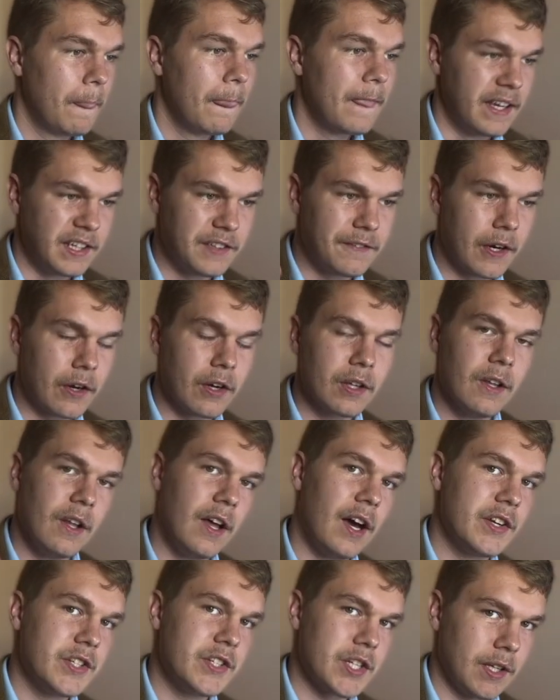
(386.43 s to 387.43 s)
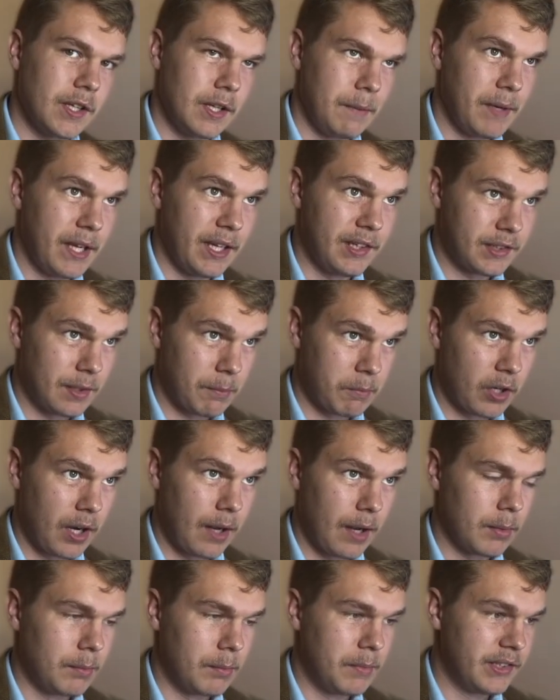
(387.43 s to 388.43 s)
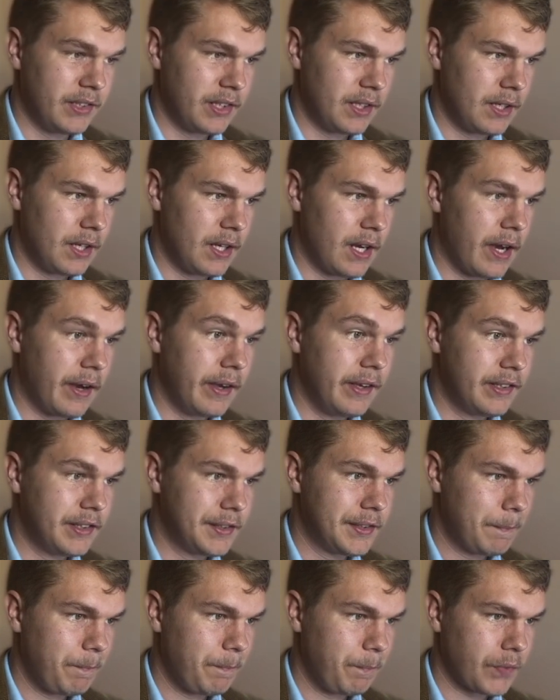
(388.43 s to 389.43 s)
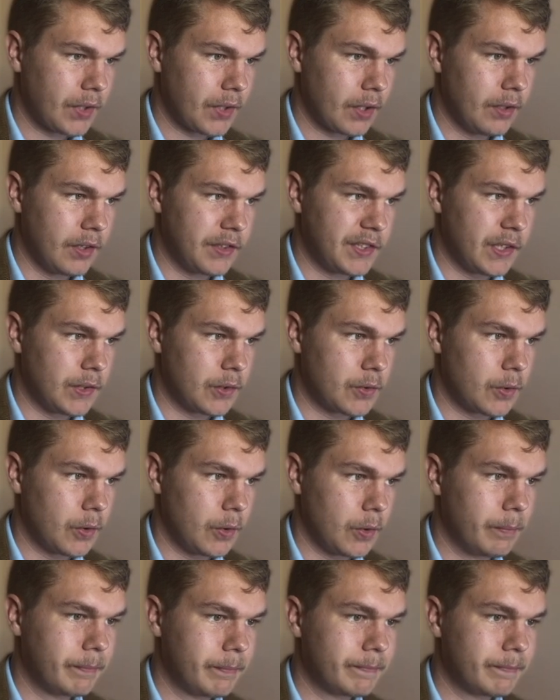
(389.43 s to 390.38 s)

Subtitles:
It's very logically based. The problem is it denies a central